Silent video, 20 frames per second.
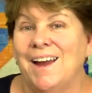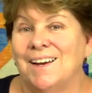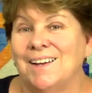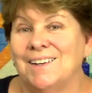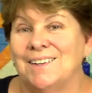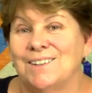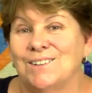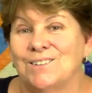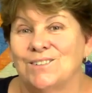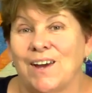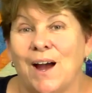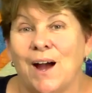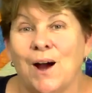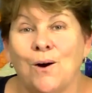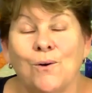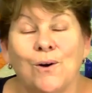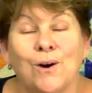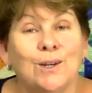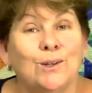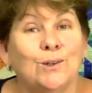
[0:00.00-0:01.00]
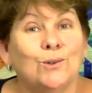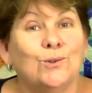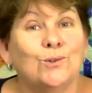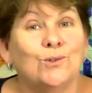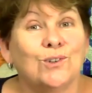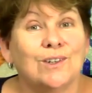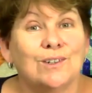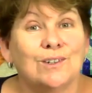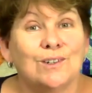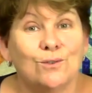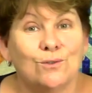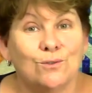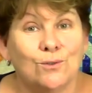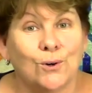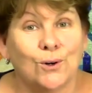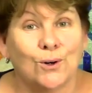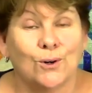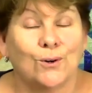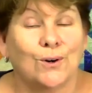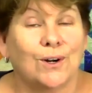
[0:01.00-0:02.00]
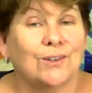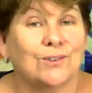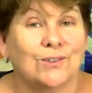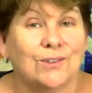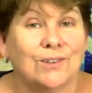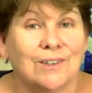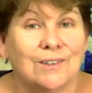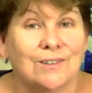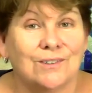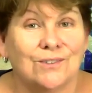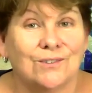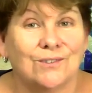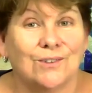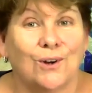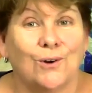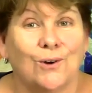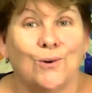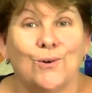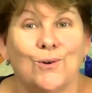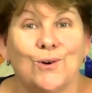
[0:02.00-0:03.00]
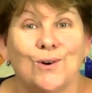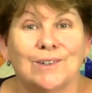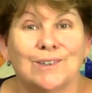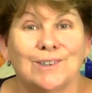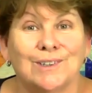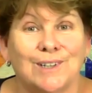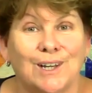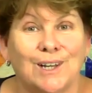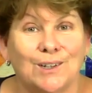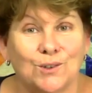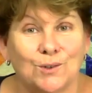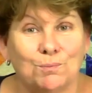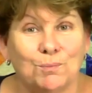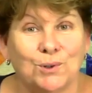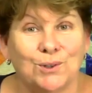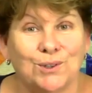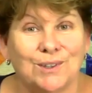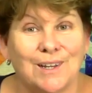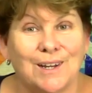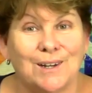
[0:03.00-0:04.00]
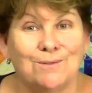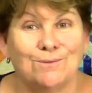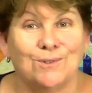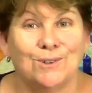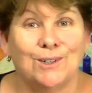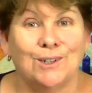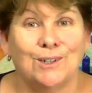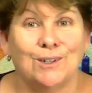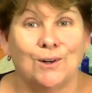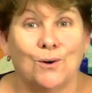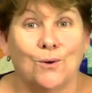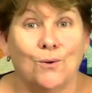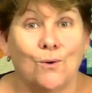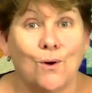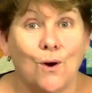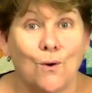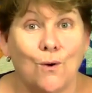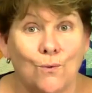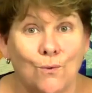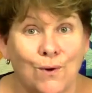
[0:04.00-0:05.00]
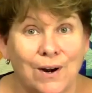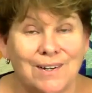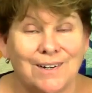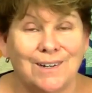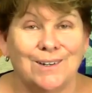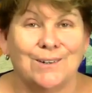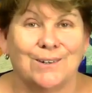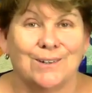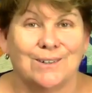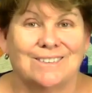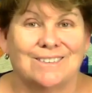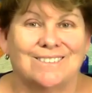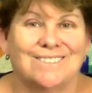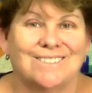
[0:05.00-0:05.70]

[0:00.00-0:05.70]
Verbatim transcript: And it's how I use it for cross stitch. So let's put that video right here.